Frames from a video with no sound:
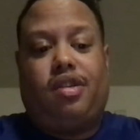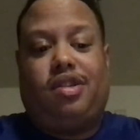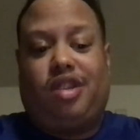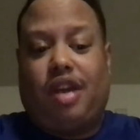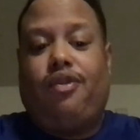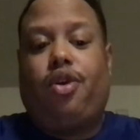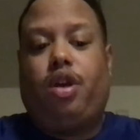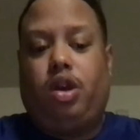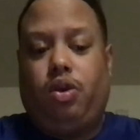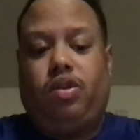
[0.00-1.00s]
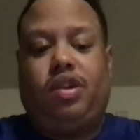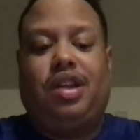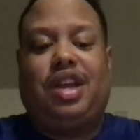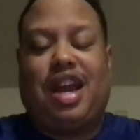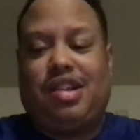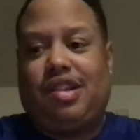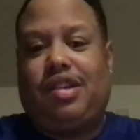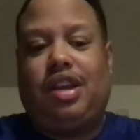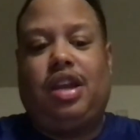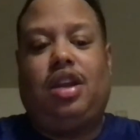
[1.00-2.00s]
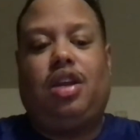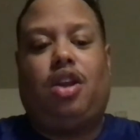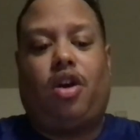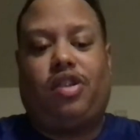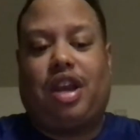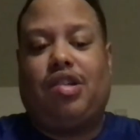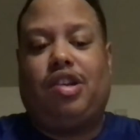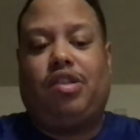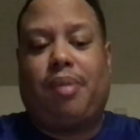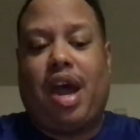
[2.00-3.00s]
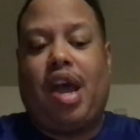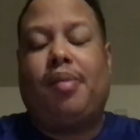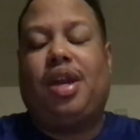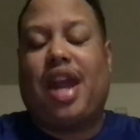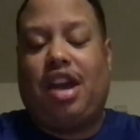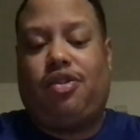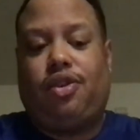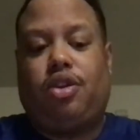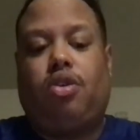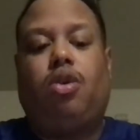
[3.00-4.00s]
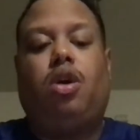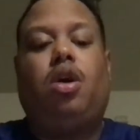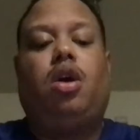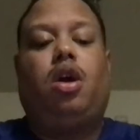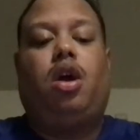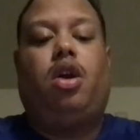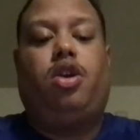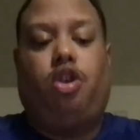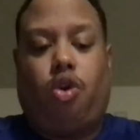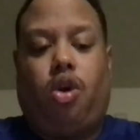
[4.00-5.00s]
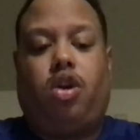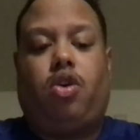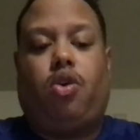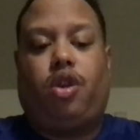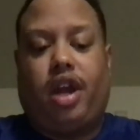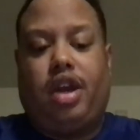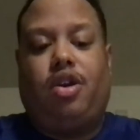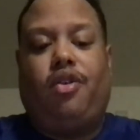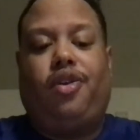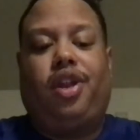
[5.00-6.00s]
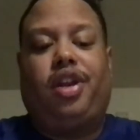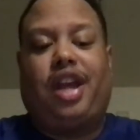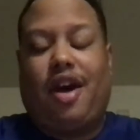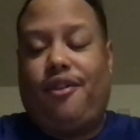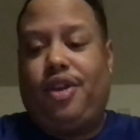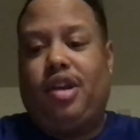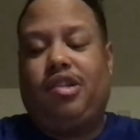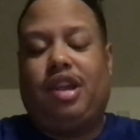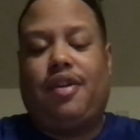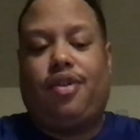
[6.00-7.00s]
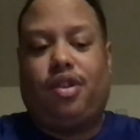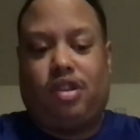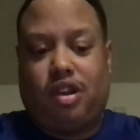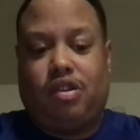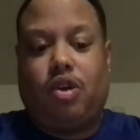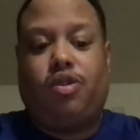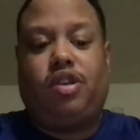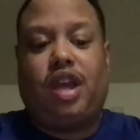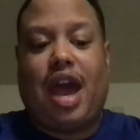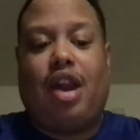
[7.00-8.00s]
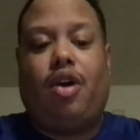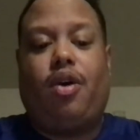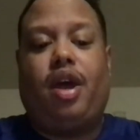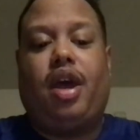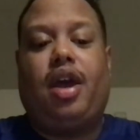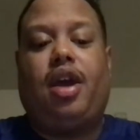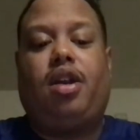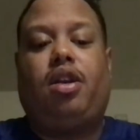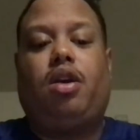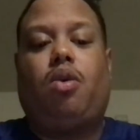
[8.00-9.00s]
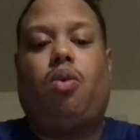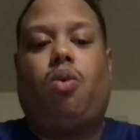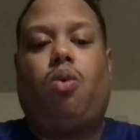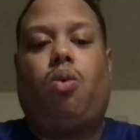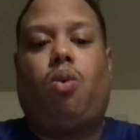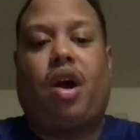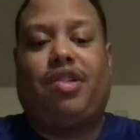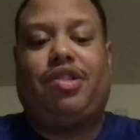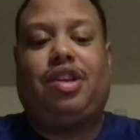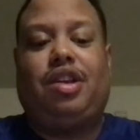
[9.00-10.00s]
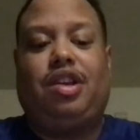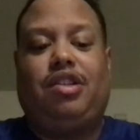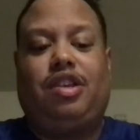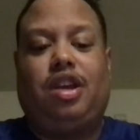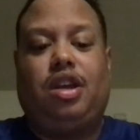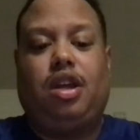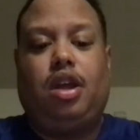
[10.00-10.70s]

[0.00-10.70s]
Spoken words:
Denver, Houston, Kansas City, Los Angeles, Miami, Nashville, New York, Orlando, Philadelphia, San Francisco, Seattle, and Washington, D.C.